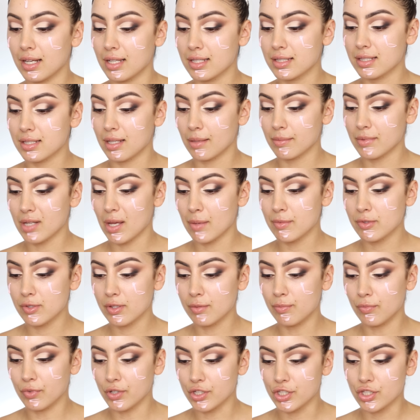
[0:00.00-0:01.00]
And sometimes
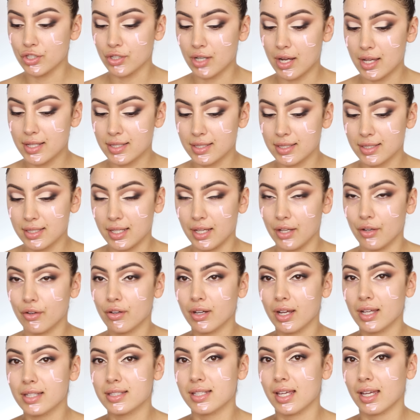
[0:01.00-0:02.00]
with moisturizers it
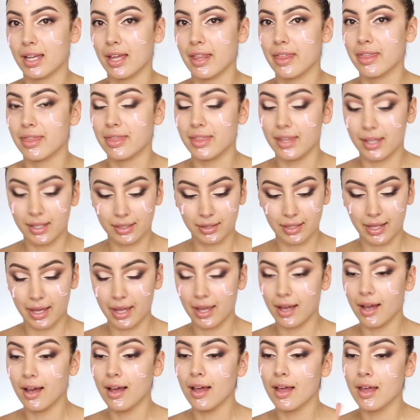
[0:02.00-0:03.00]
creates like a thick
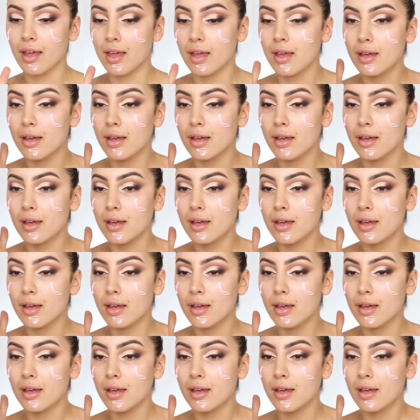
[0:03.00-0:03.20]
layer,